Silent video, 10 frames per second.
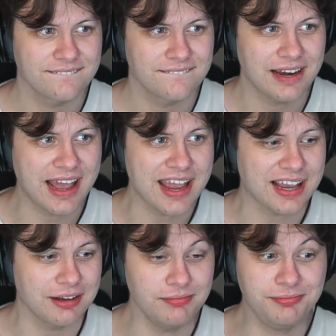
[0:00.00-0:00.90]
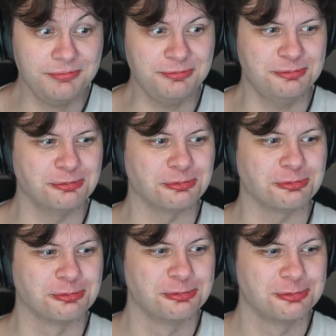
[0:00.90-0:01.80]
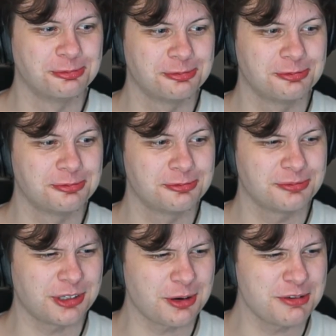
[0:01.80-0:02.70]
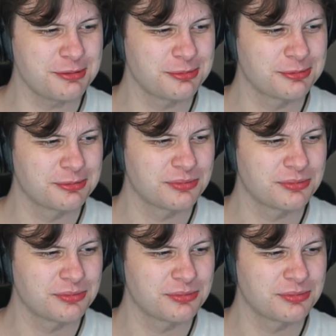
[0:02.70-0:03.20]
Like, you know what I mean?